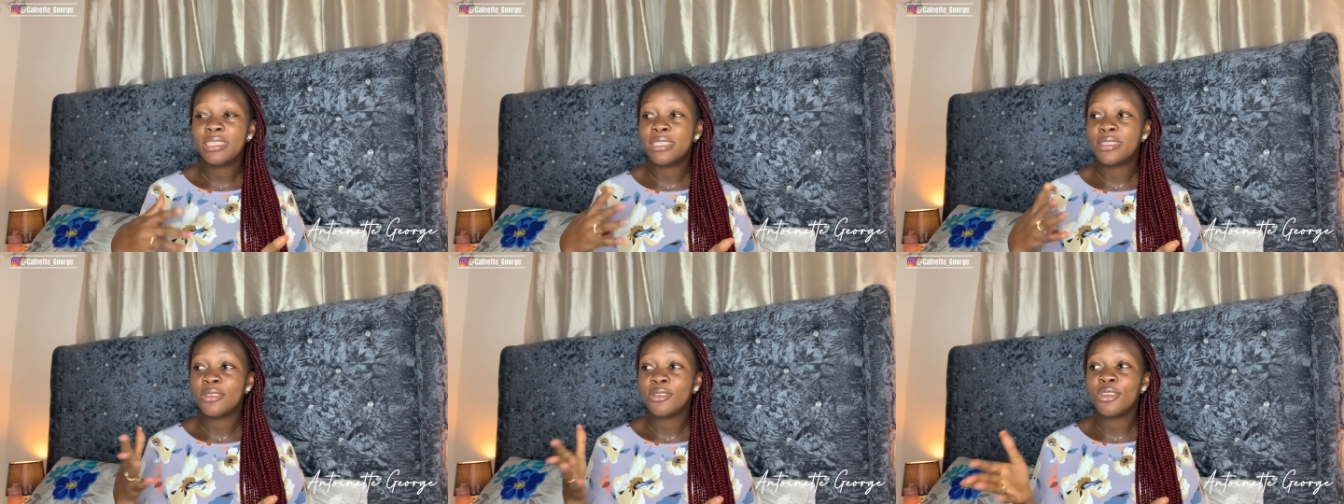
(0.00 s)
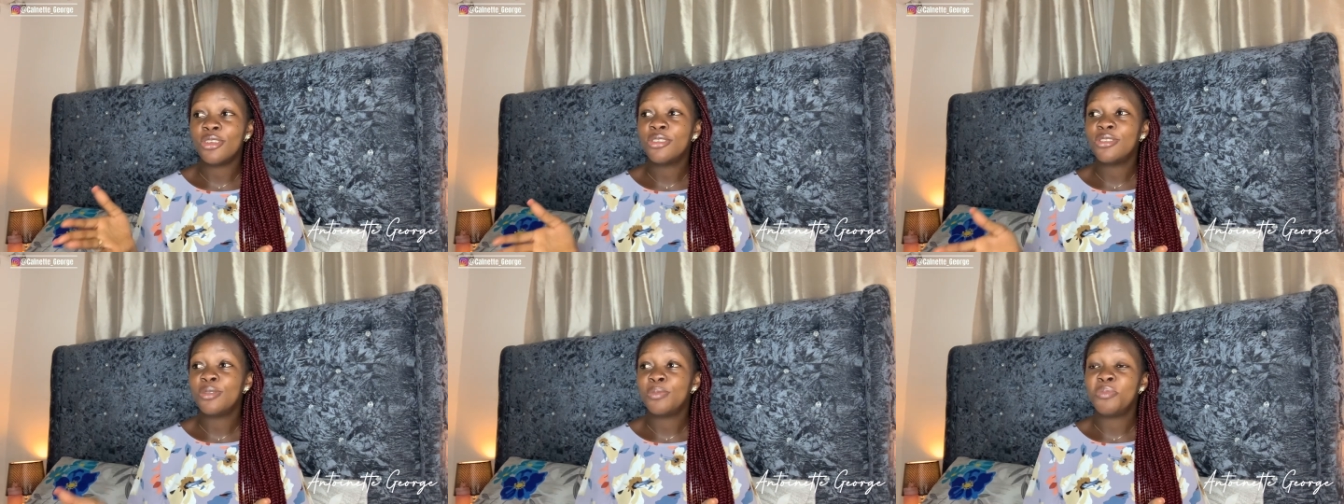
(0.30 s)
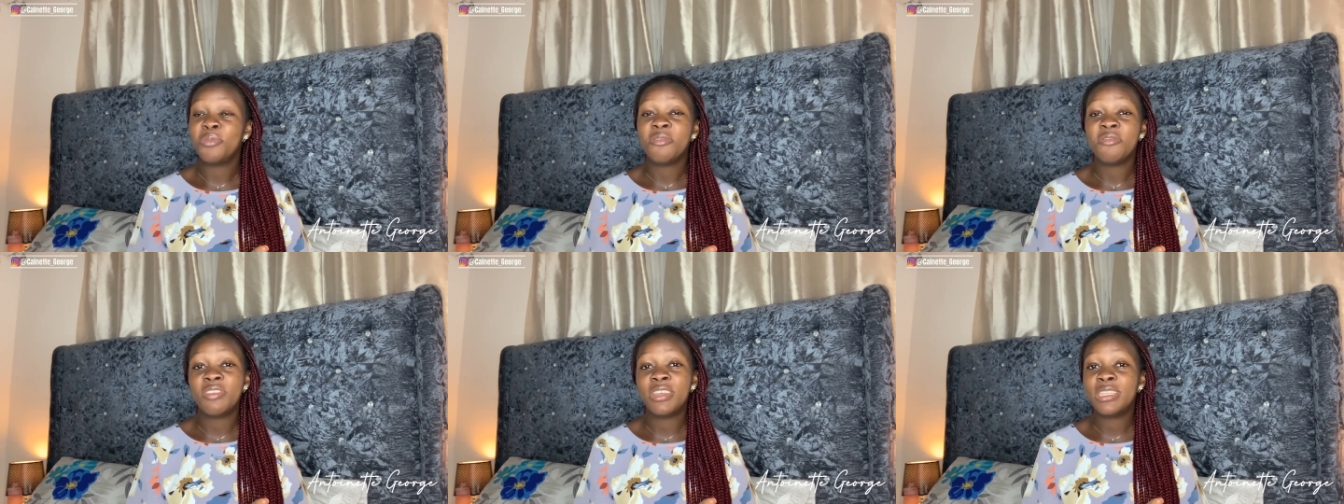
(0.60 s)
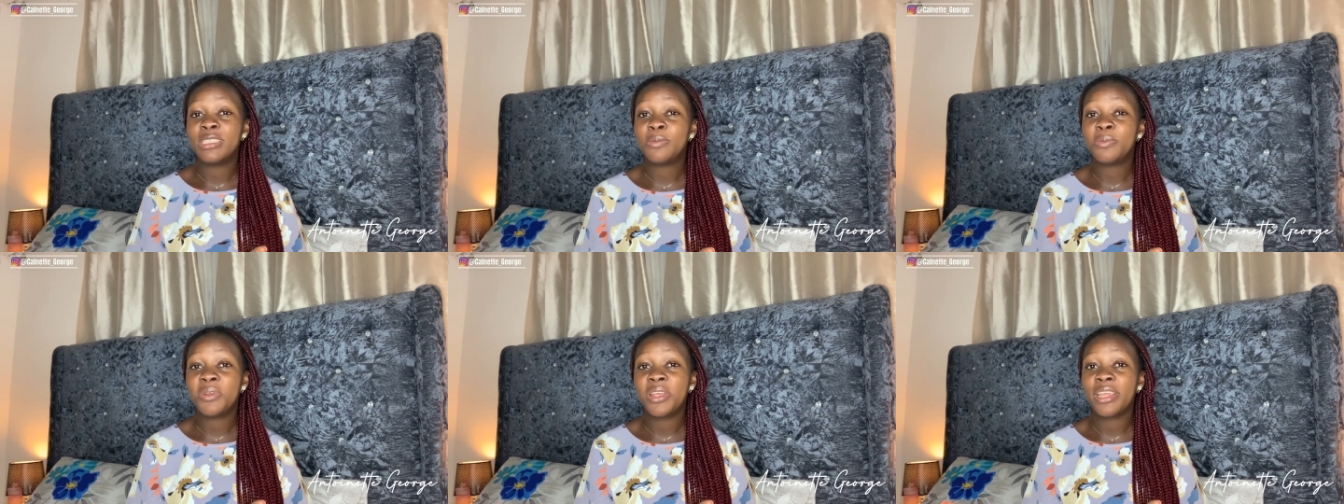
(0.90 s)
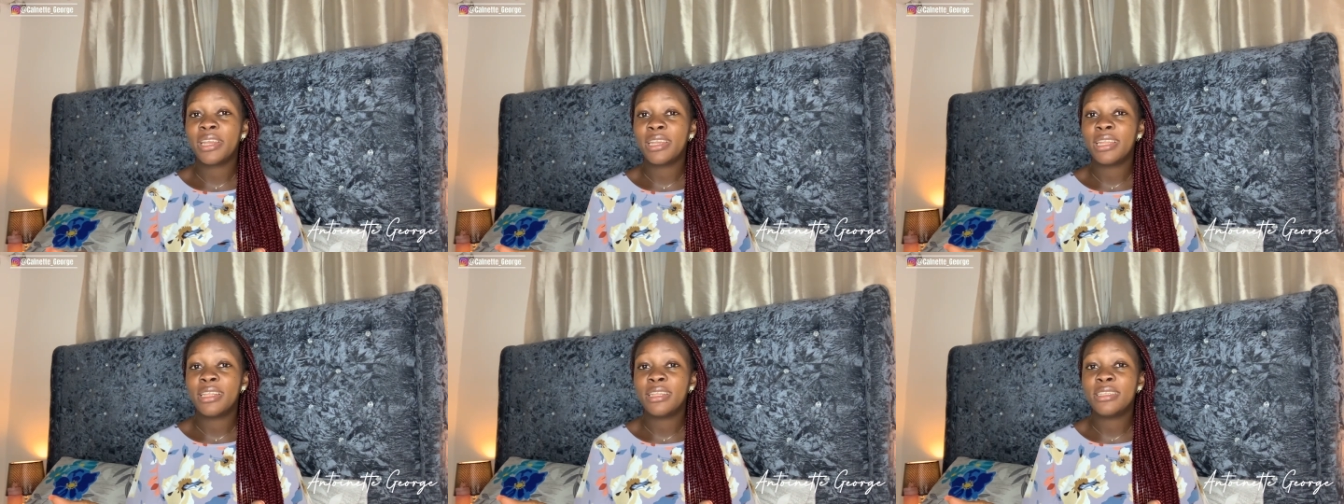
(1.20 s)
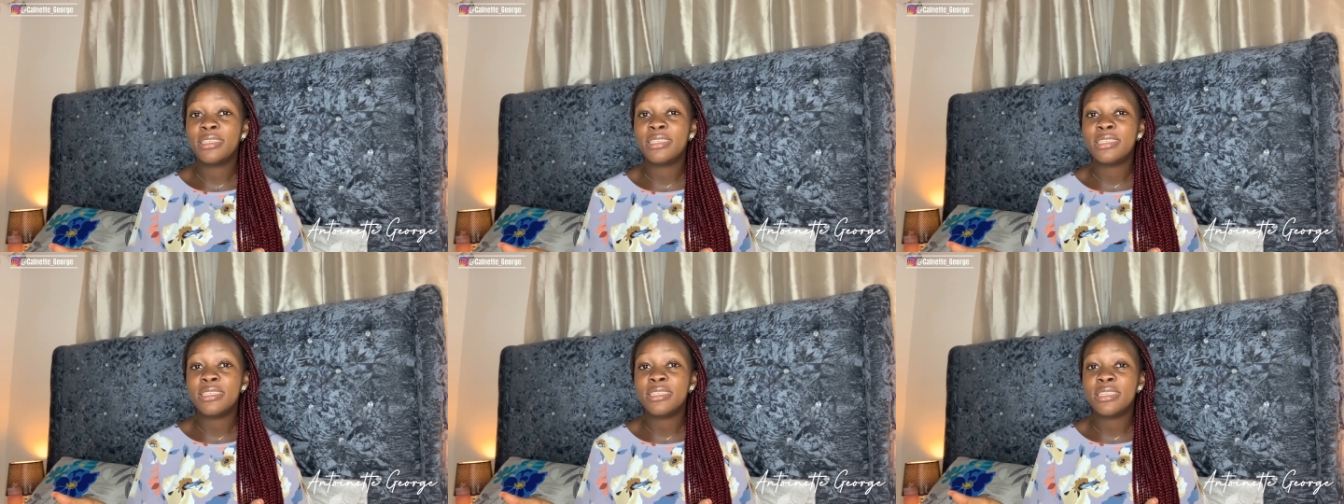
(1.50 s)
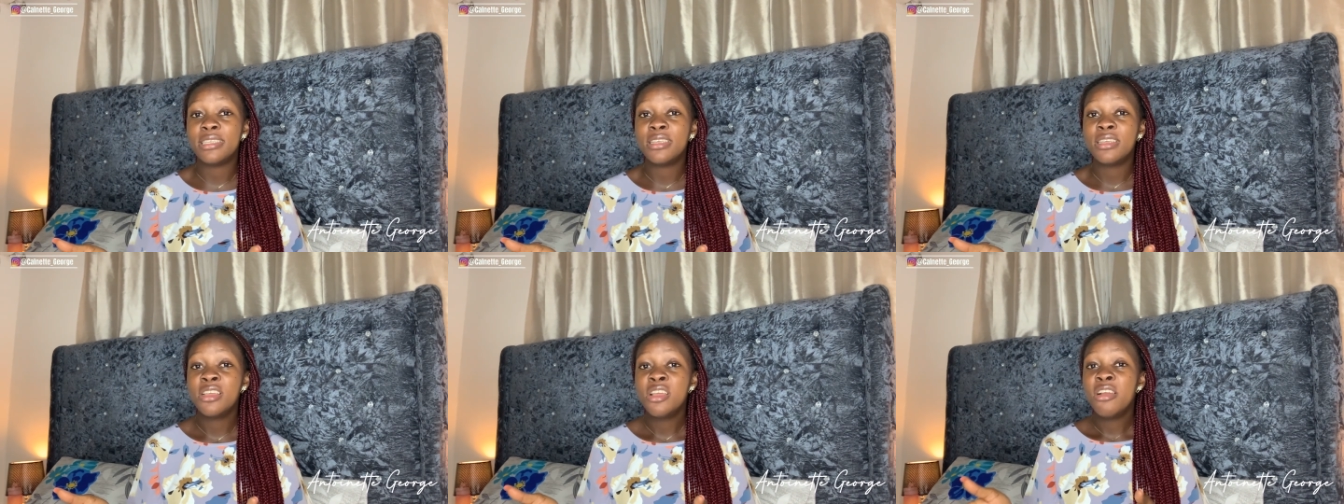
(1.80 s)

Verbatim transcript: it's going to prevent pregnancy